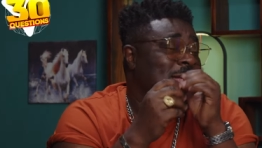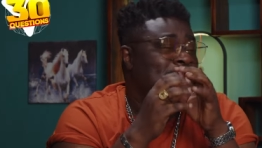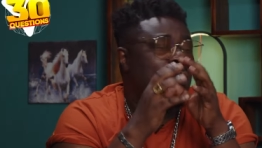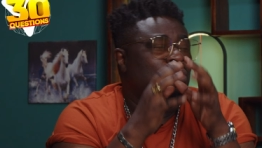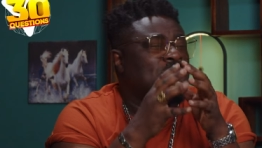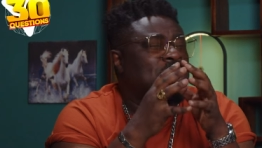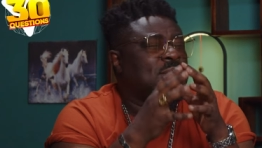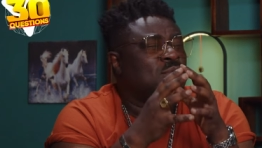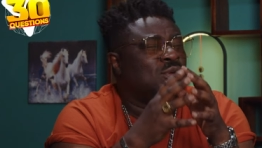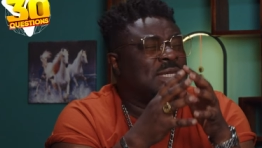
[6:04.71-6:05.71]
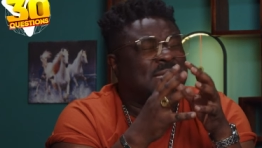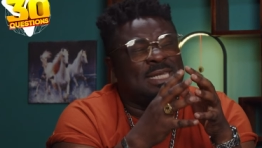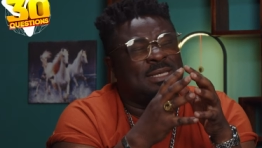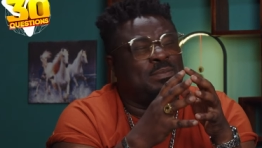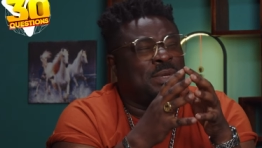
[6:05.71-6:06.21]
Now, who is the most
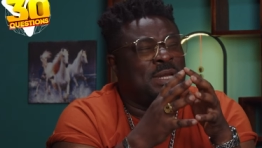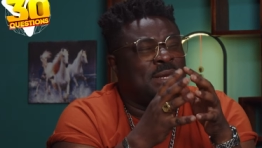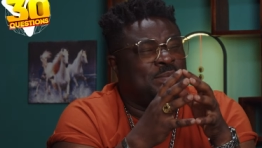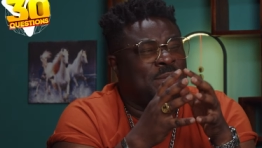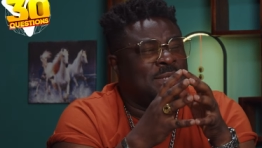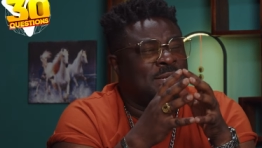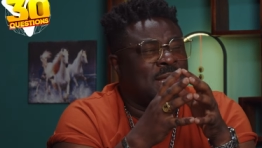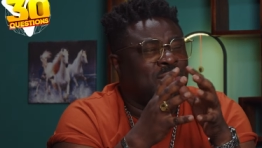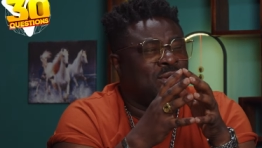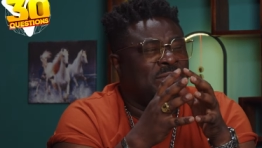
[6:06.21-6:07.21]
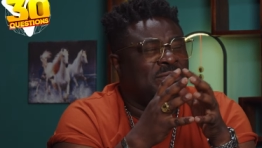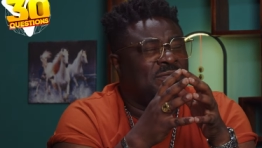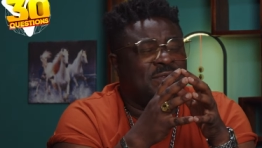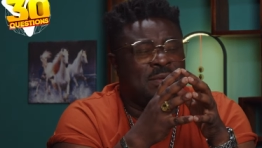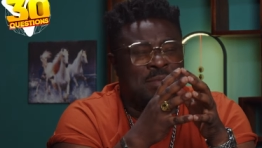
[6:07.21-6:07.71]
disciplined person that you have
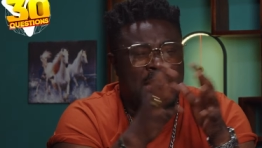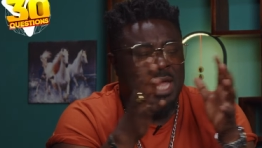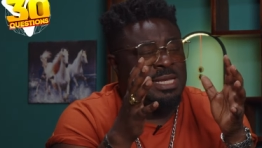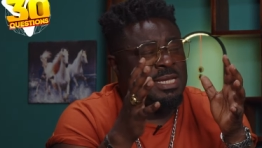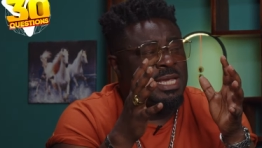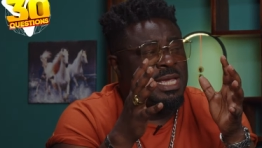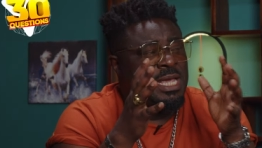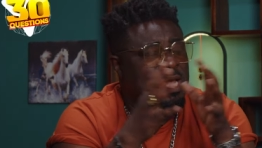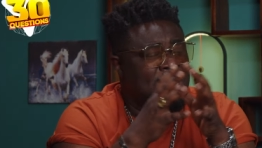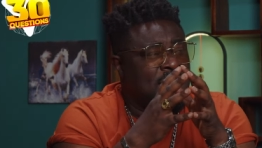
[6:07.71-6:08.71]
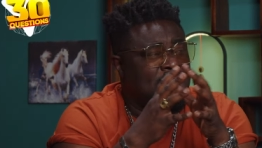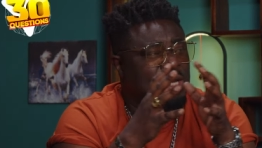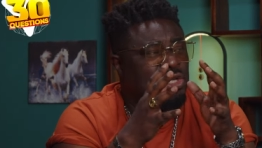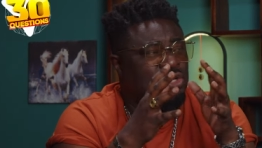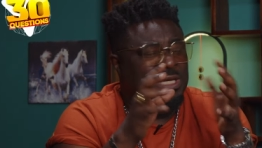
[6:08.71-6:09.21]
met in the industry?